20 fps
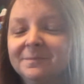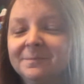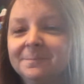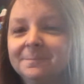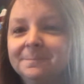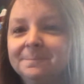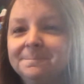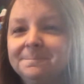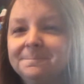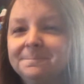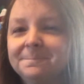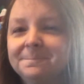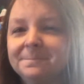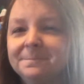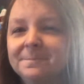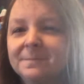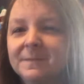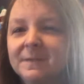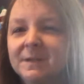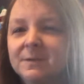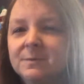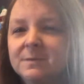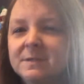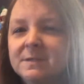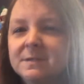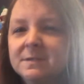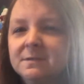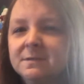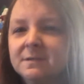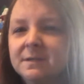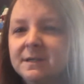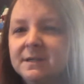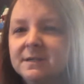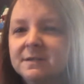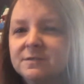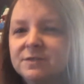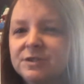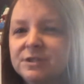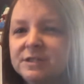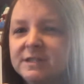What kind of
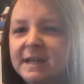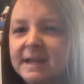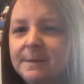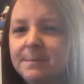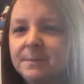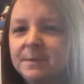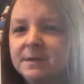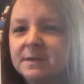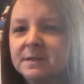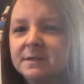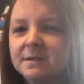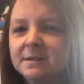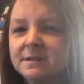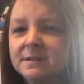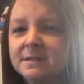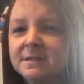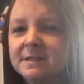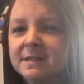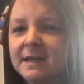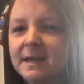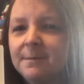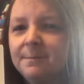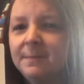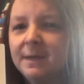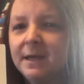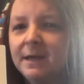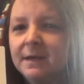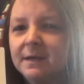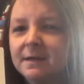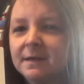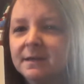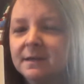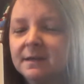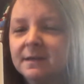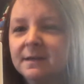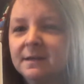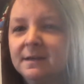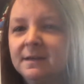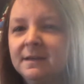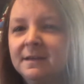shape does that make?
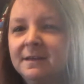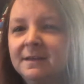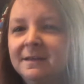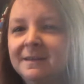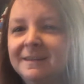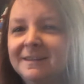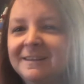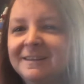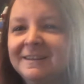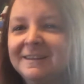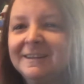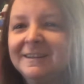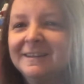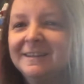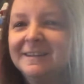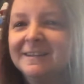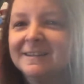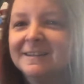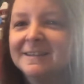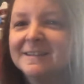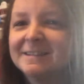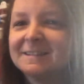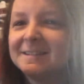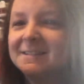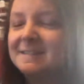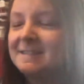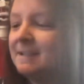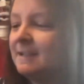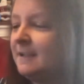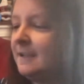Let's see.